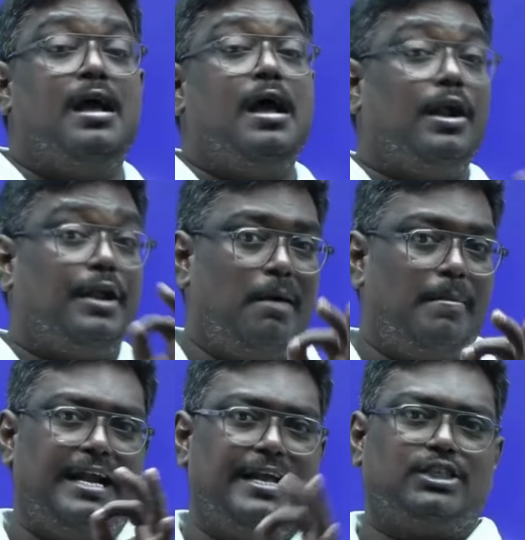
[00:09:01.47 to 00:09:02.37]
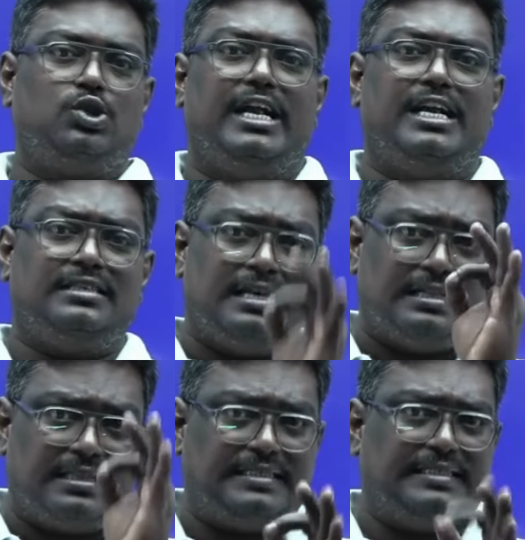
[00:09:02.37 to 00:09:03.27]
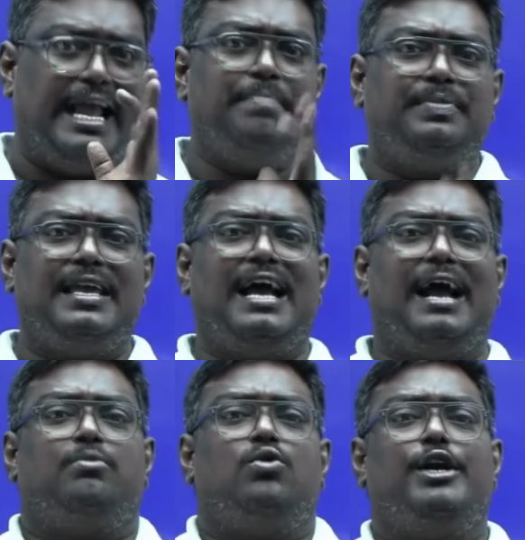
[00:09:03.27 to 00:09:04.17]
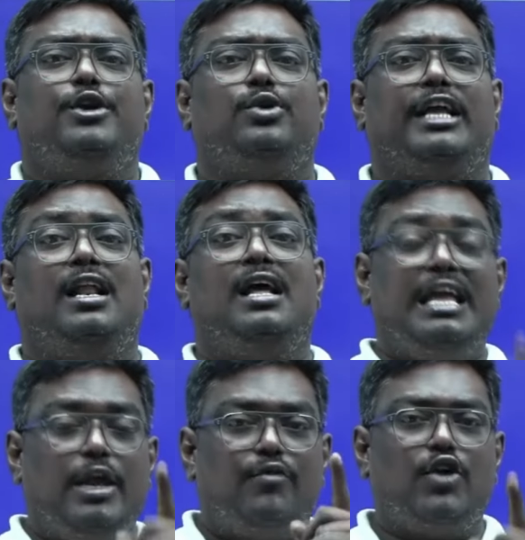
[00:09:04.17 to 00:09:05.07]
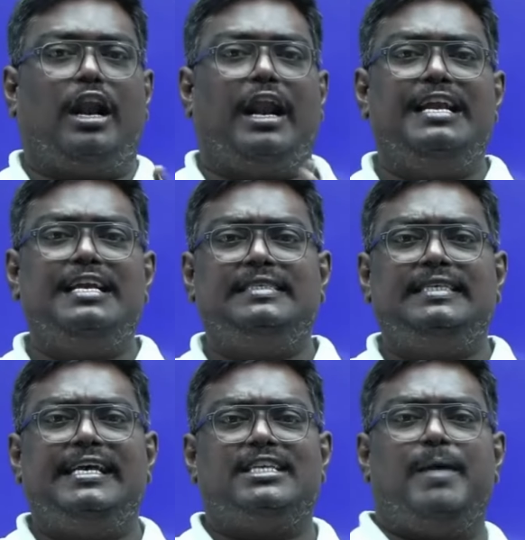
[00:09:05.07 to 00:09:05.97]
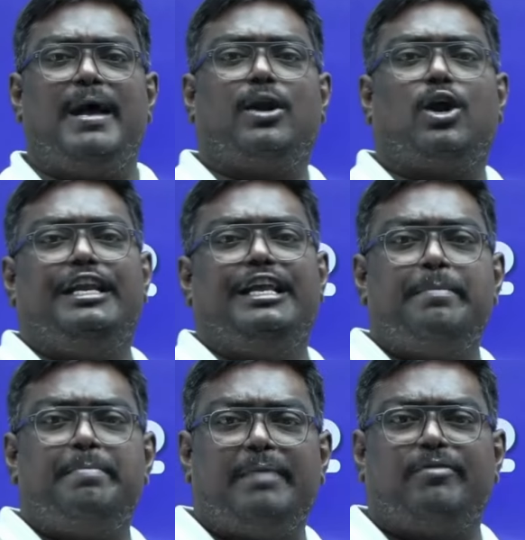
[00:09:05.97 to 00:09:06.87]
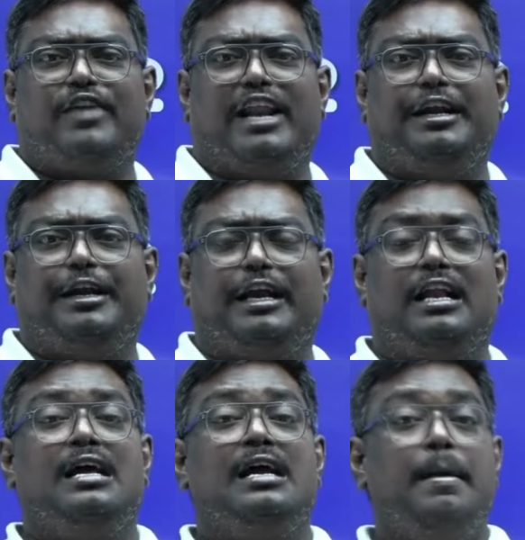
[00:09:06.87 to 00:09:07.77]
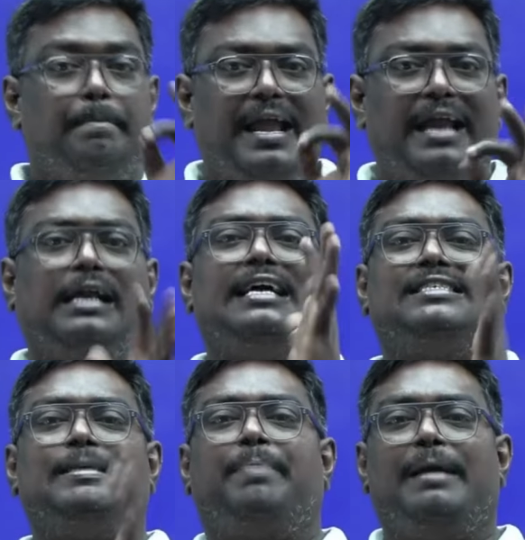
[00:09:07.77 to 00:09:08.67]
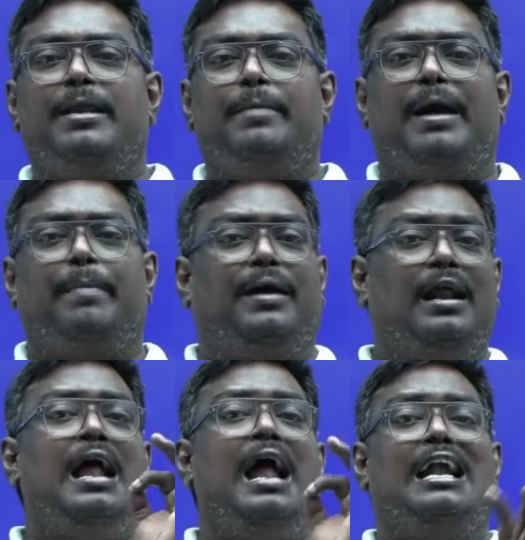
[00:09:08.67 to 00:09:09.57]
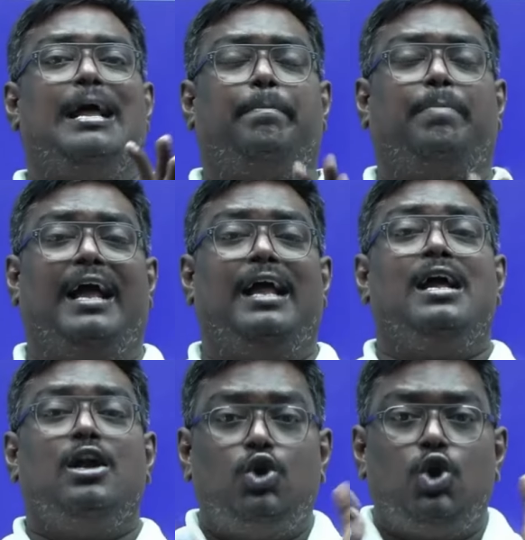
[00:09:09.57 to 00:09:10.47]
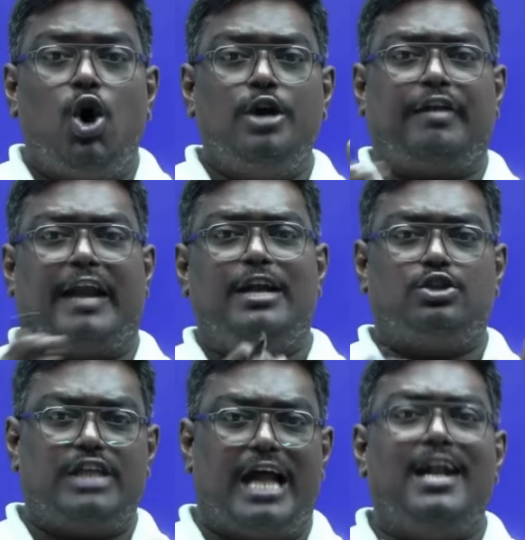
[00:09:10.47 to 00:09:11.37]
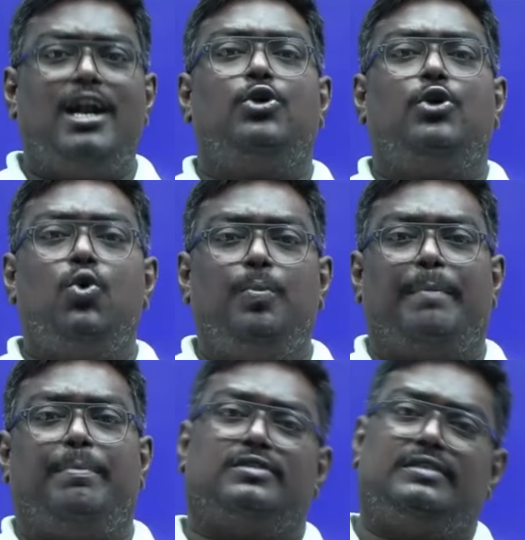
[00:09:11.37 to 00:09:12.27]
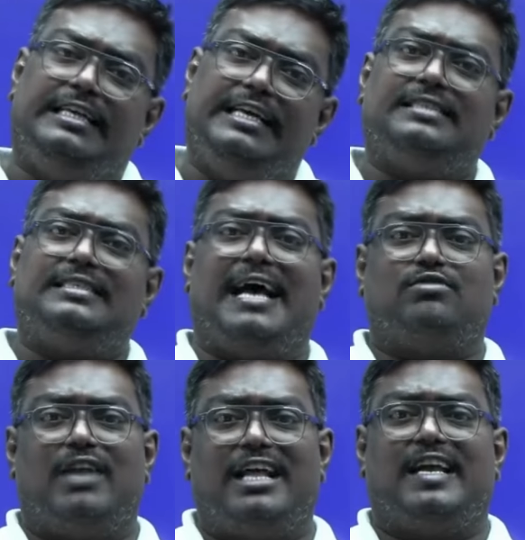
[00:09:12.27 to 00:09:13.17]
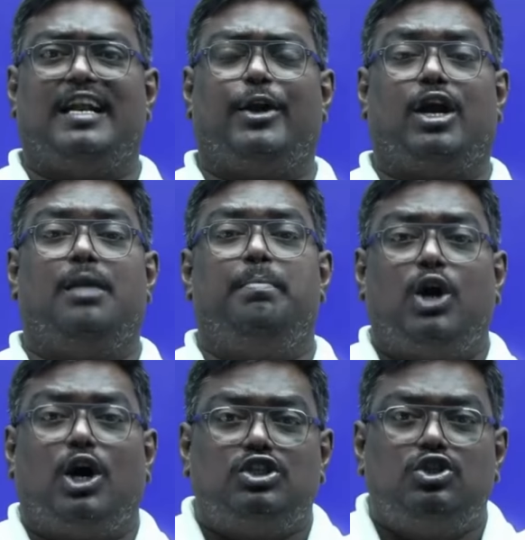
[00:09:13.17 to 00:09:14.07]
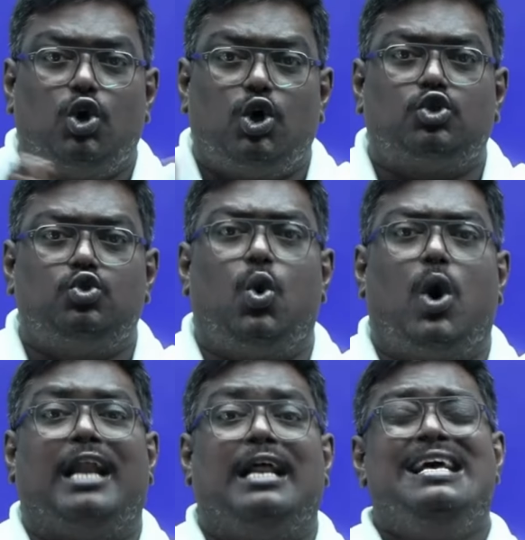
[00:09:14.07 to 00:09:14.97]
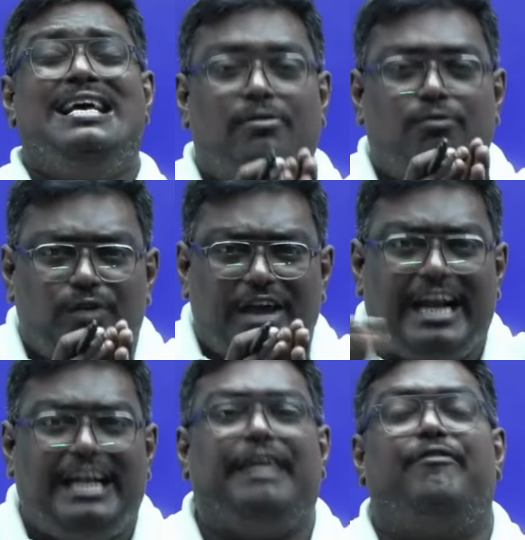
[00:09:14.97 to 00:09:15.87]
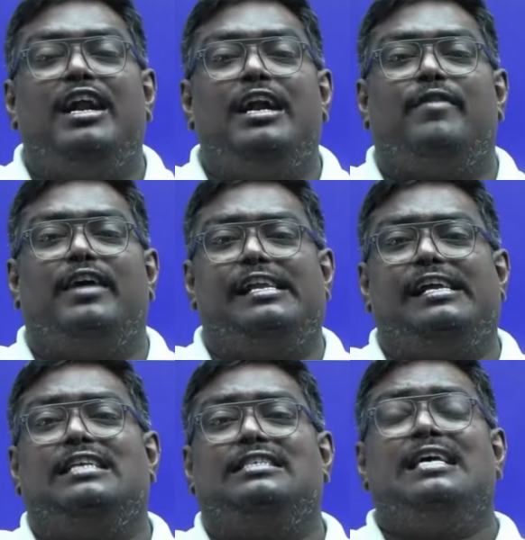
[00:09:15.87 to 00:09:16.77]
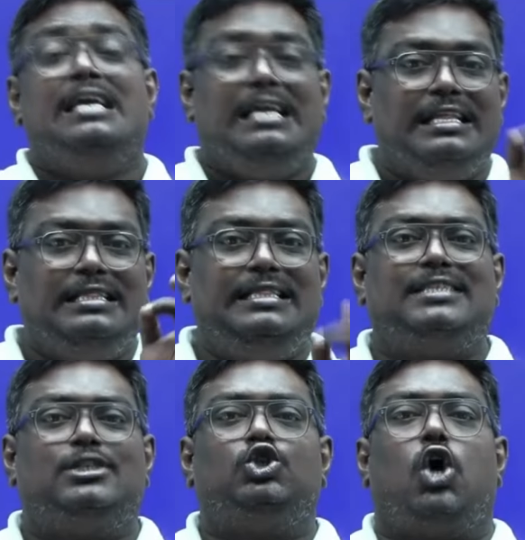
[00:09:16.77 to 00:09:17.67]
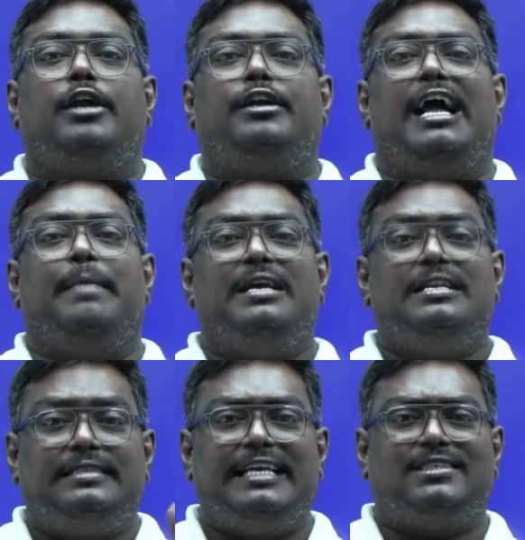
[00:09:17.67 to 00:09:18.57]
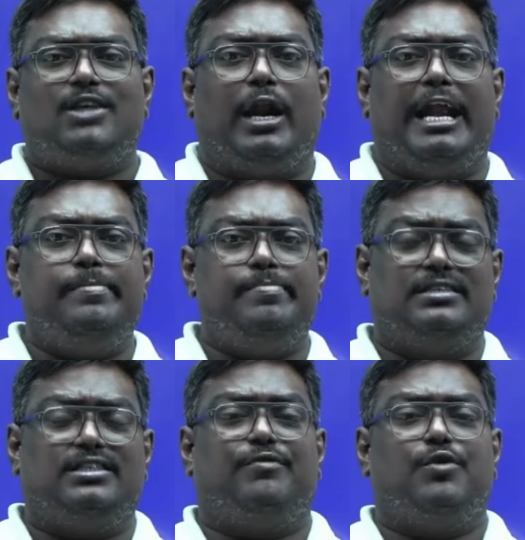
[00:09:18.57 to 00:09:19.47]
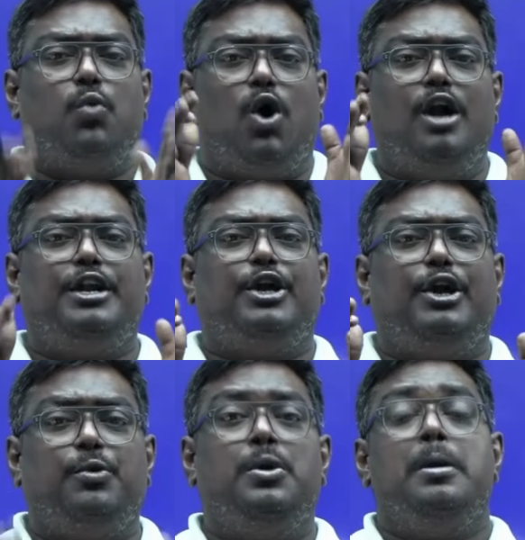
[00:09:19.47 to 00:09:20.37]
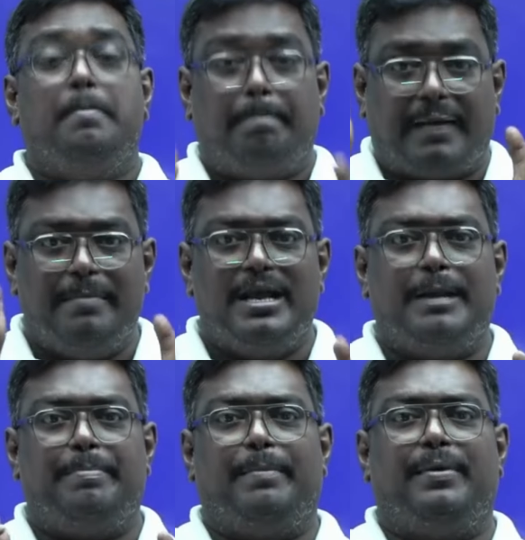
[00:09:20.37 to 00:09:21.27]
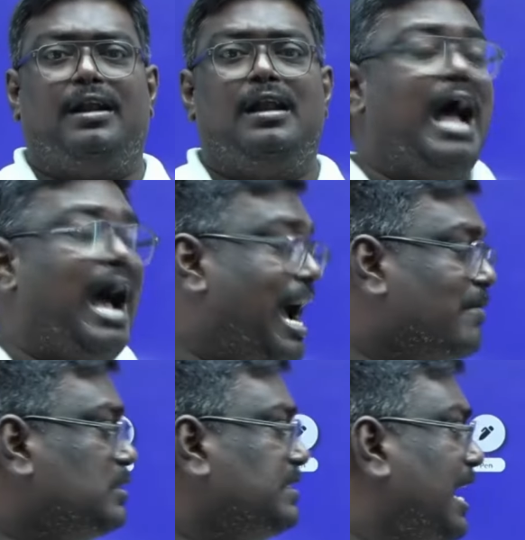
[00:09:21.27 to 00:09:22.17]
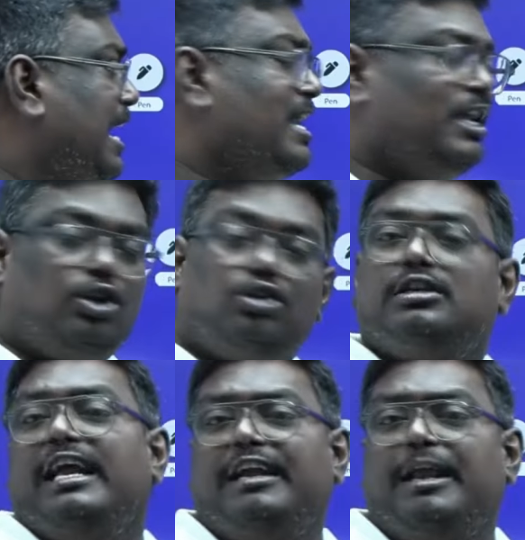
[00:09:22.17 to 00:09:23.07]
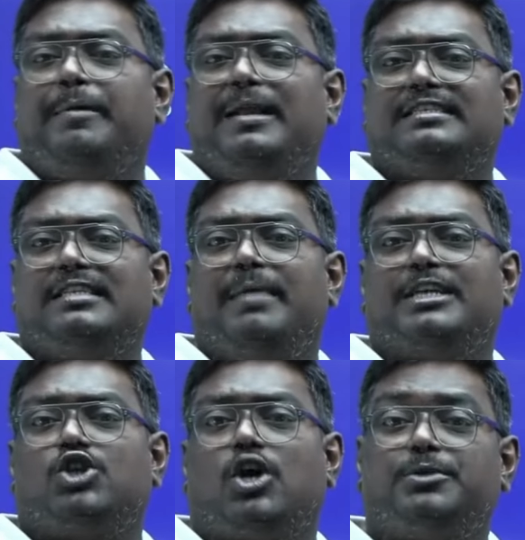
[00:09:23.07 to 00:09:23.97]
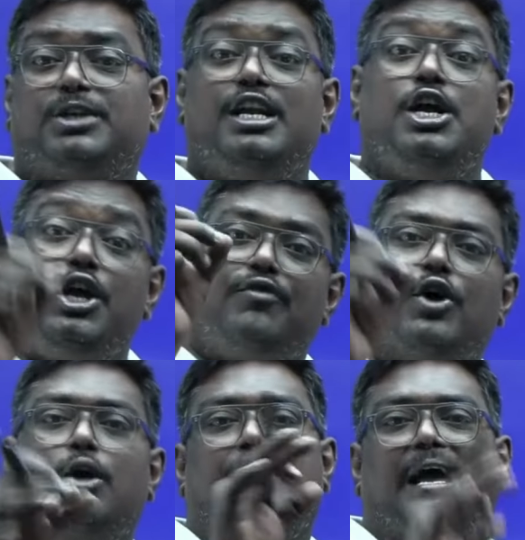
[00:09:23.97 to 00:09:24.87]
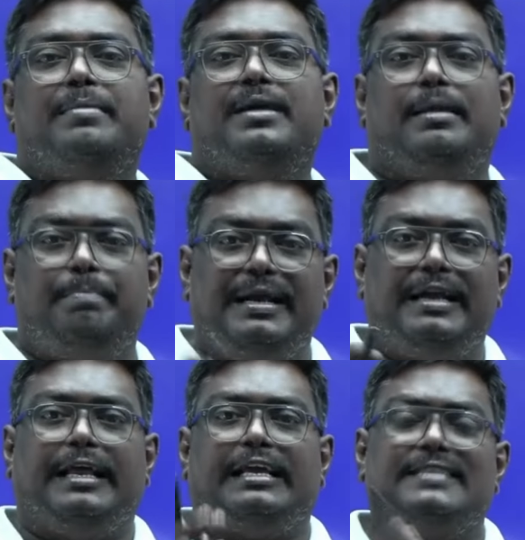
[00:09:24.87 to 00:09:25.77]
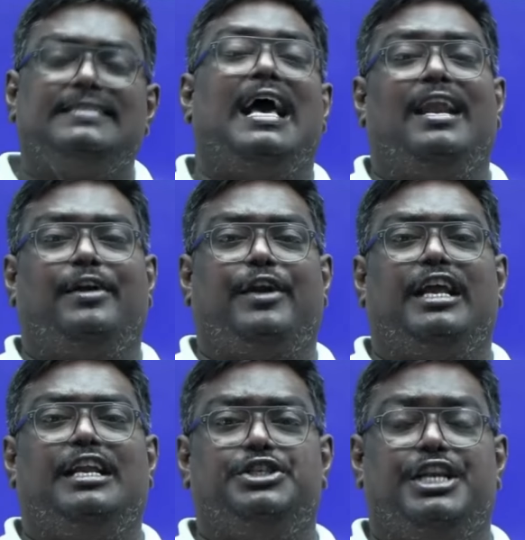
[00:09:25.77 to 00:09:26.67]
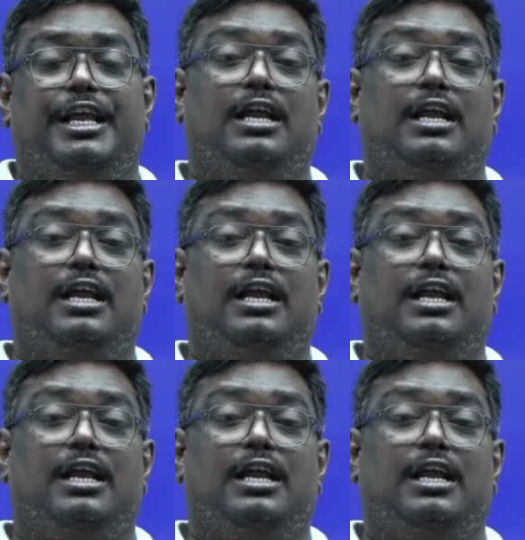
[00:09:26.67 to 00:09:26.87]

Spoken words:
Now, my dear students, the same thing I'm going to tell. If you are writing CS paper or DA paper for electrical, make it as a primary paper and apply. Don't try to stand on two papers, CS as well as electrical, because those two are very different verticals. In this short time, in 6 or 8 months, if you want to give primary paper, I would say triple E is the best option if your primary BTech is electrical engineering.